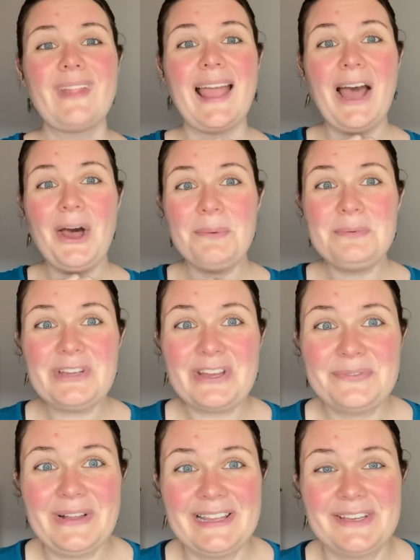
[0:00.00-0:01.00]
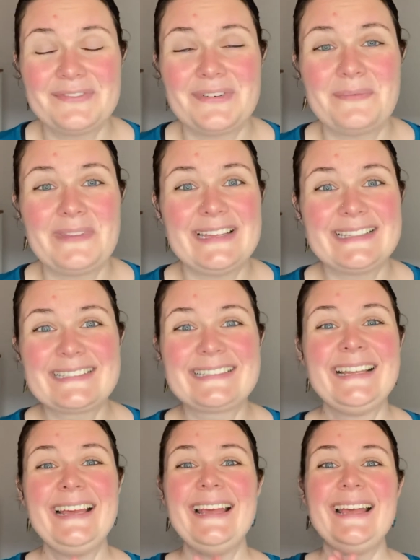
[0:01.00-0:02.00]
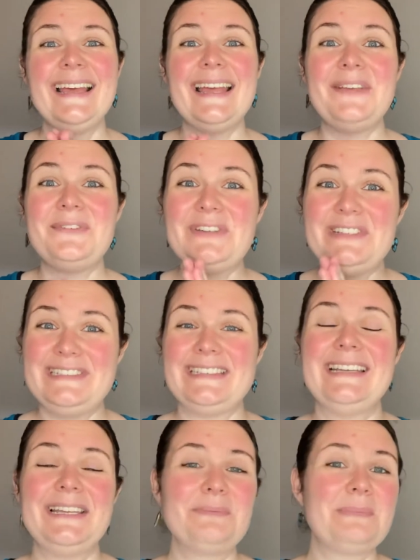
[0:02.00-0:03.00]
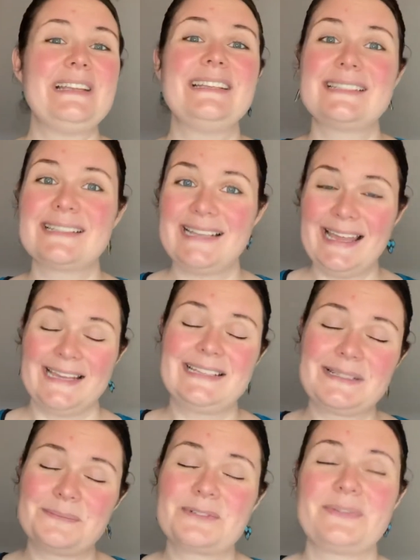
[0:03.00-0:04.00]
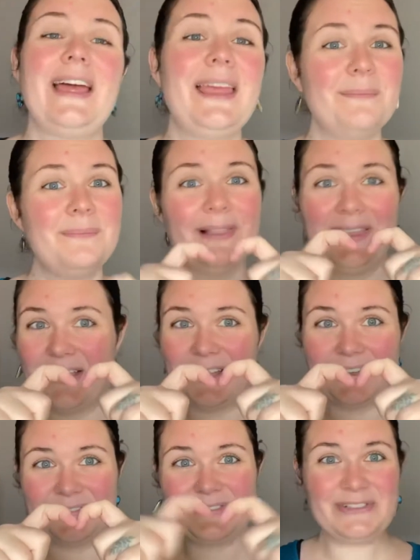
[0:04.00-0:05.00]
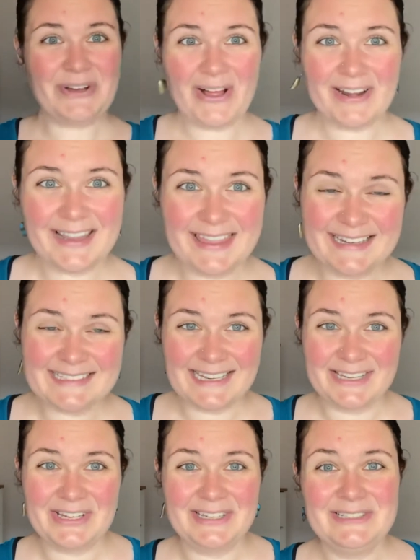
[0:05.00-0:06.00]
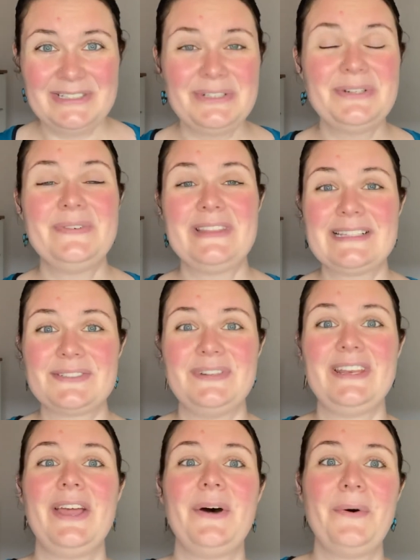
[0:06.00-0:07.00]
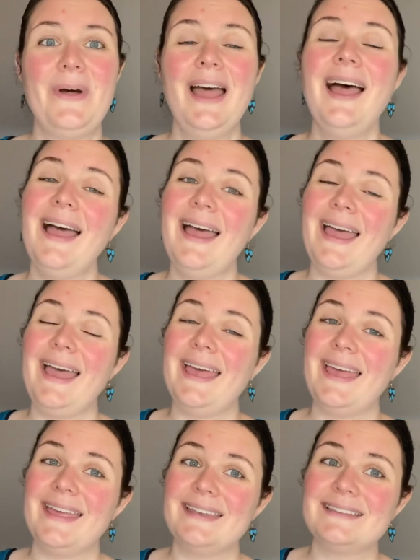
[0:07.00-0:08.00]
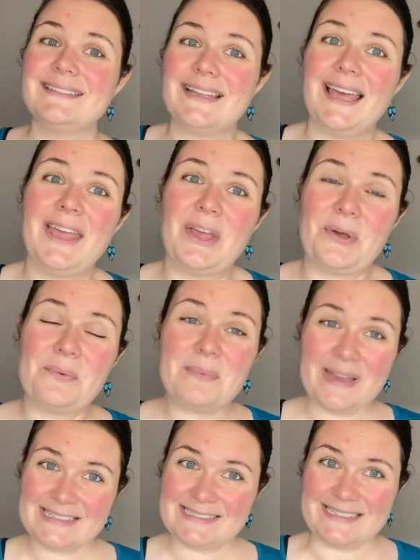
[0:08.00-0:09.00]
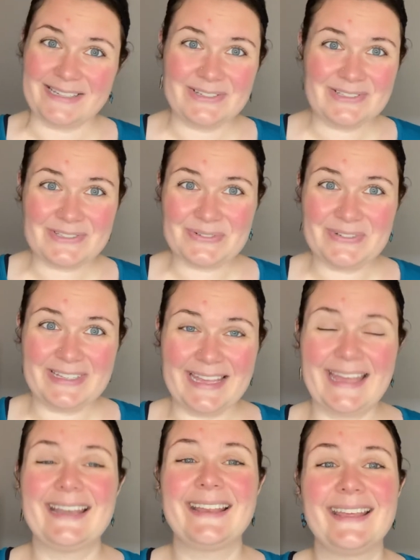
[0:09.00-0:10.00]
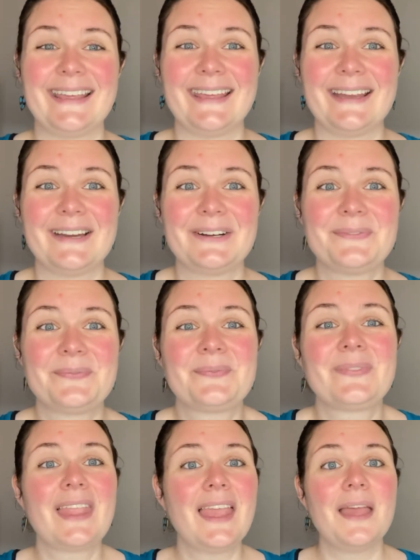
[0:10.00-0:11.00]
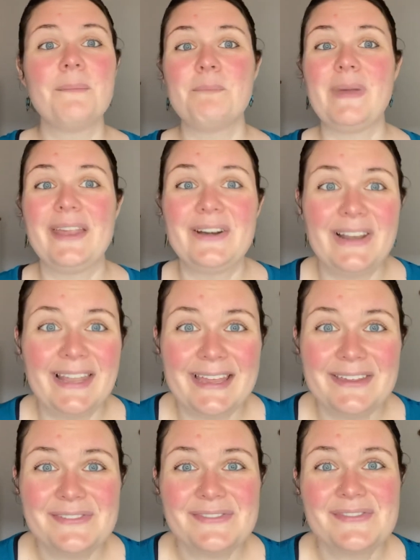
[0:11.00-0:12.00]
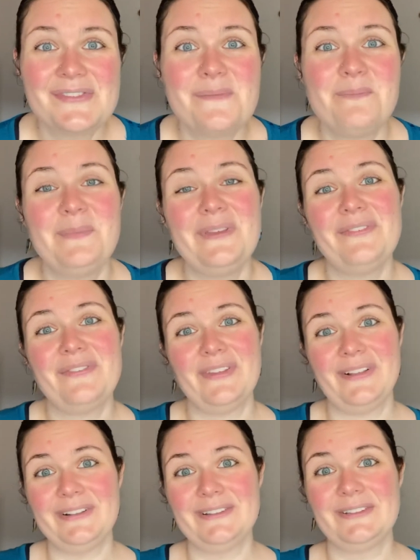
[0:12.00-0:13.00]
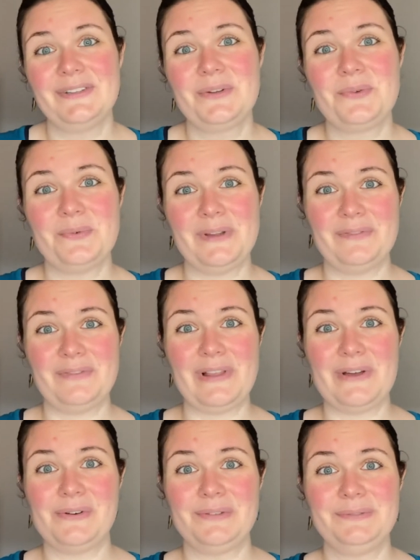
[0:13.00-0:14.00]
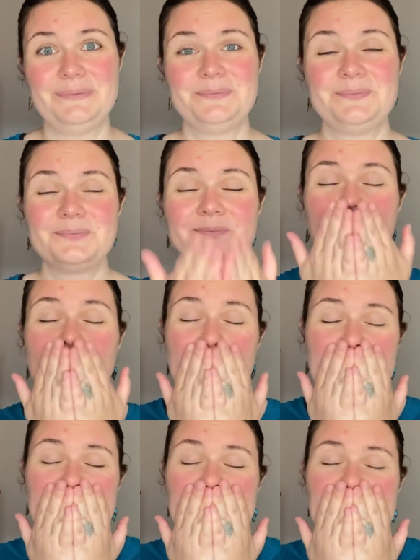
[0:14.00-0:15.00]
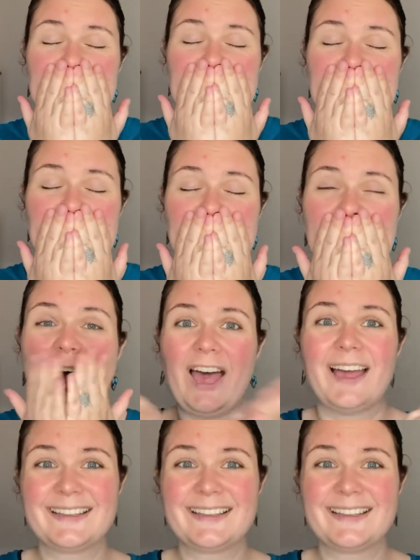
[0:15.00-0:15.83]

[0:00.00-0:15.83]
I hope you got value from this. If you did, please like, subscribe, love, do all the things that you can do with this video. And I hope I see you soon again here. May your life be filled with flow. Mwah.